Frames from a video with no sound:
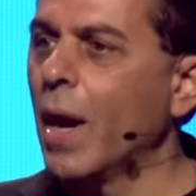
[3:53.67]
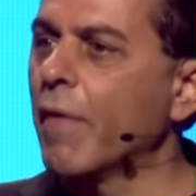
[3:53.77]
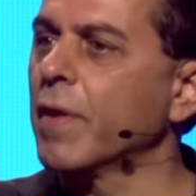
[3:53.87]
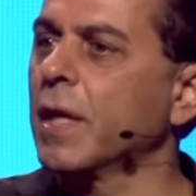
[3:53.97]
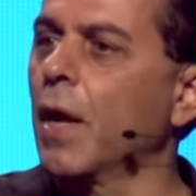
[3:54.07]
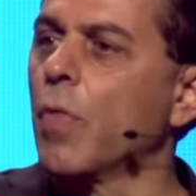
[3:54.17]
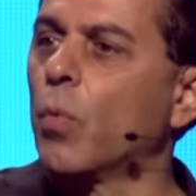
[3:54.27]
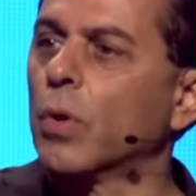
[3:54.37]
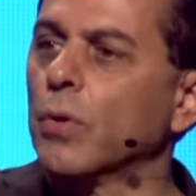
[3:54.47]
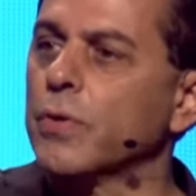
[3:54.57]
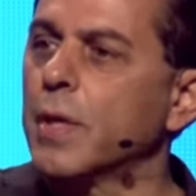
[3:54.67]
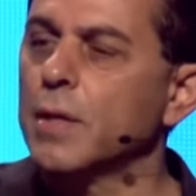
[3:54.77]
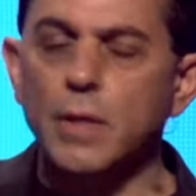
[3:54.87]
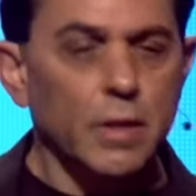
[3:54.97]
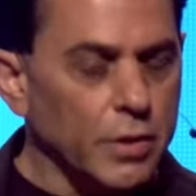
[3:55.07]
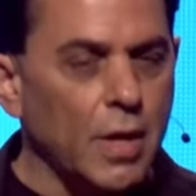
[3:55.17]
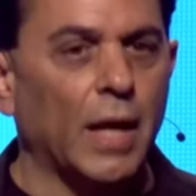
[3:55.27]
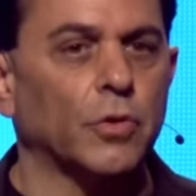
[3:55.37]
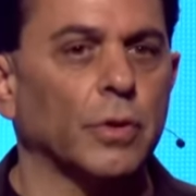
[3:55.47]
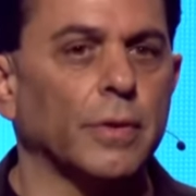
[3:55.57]
When everything in the world says it's
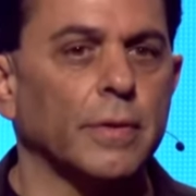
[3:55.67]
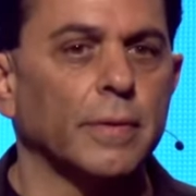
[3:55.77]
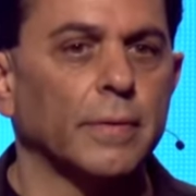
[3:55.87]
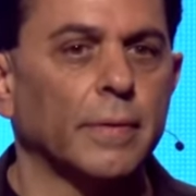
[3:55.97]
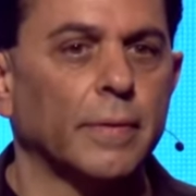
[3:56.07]
not yours,